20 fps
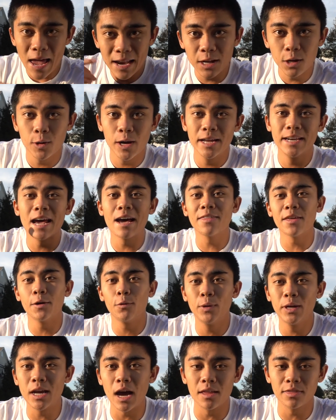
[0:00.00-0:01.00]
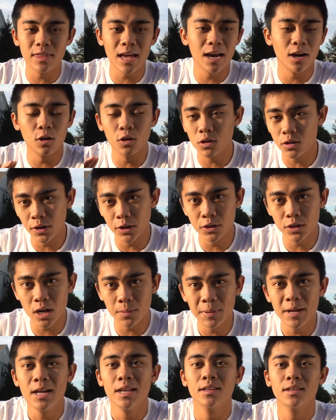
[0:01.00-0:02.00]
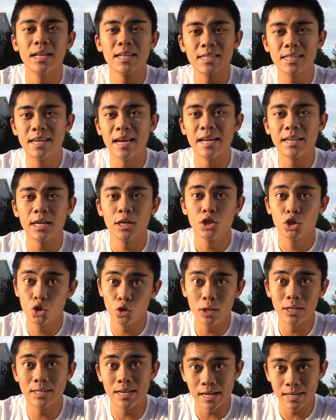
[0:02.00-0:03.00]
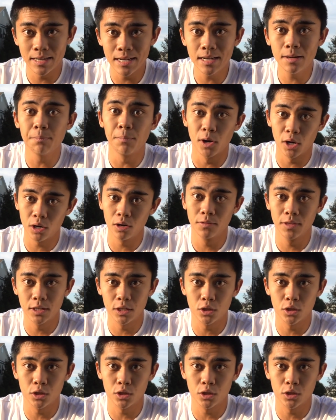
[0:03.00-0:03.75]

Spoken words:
Anyway, now that we got that all cleared up, let's get to the technique part of the